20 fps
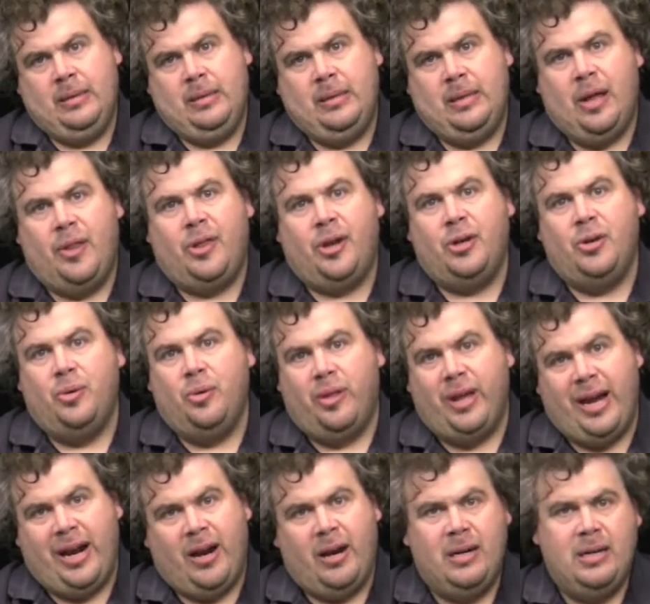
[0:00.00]
Nothing new
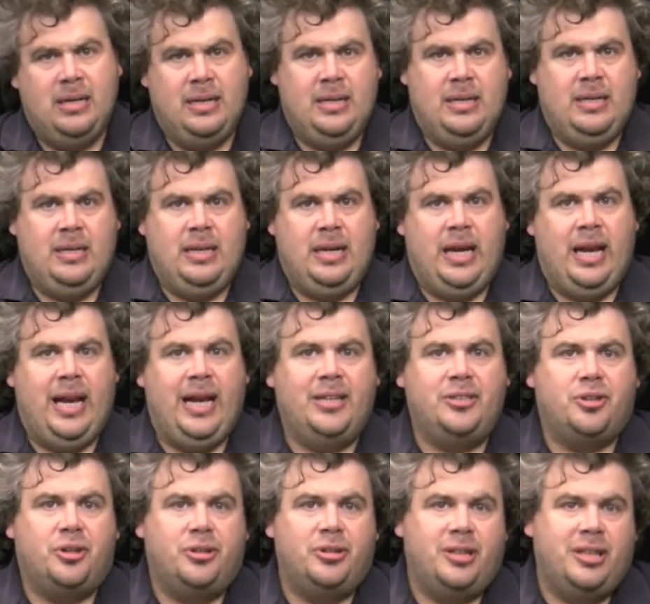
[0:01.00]
there. In
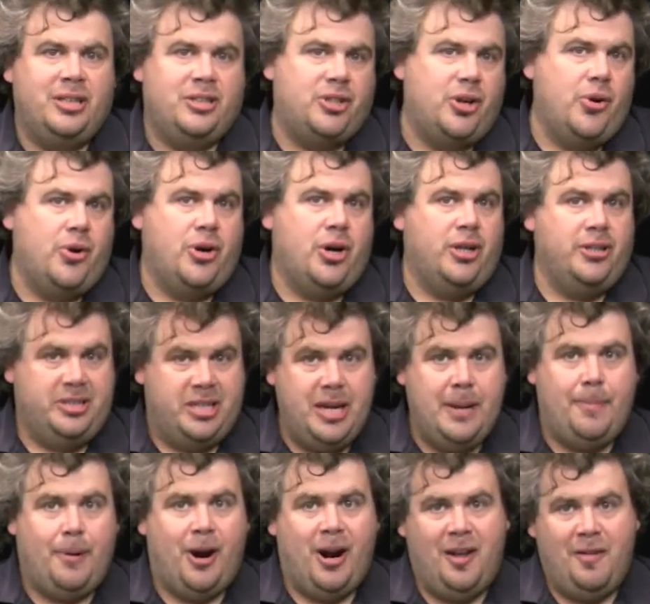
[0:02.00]
answer to the so-called
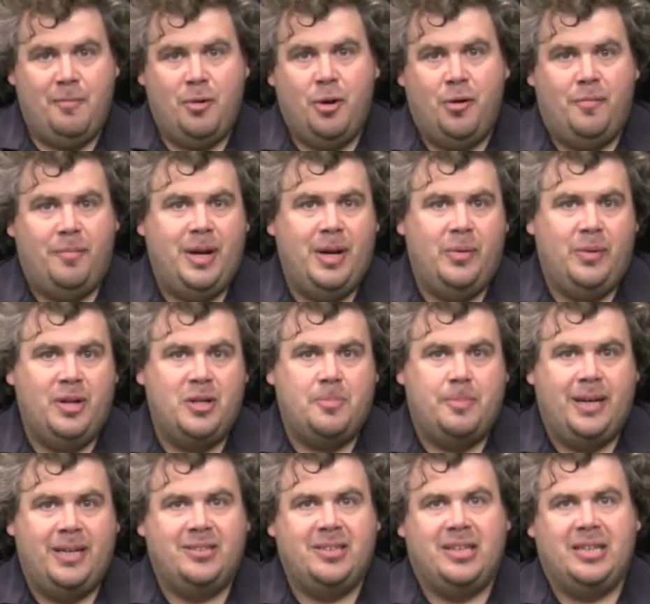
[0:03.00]
Tea Party movement, which
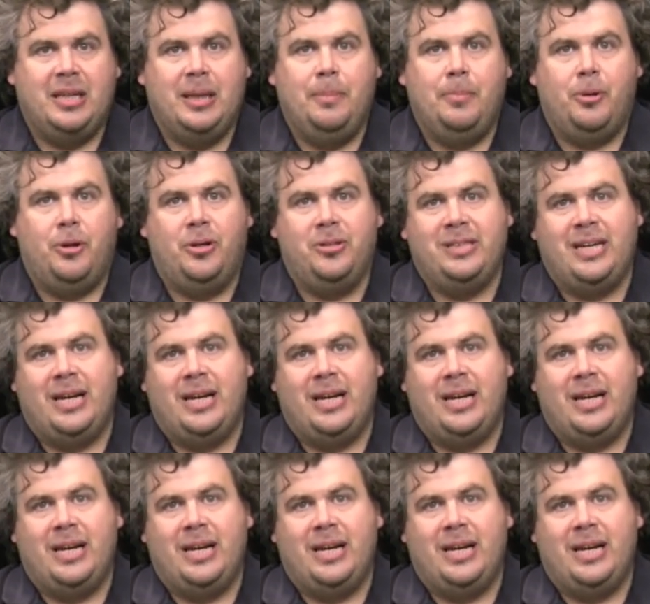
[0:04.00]
basically boiled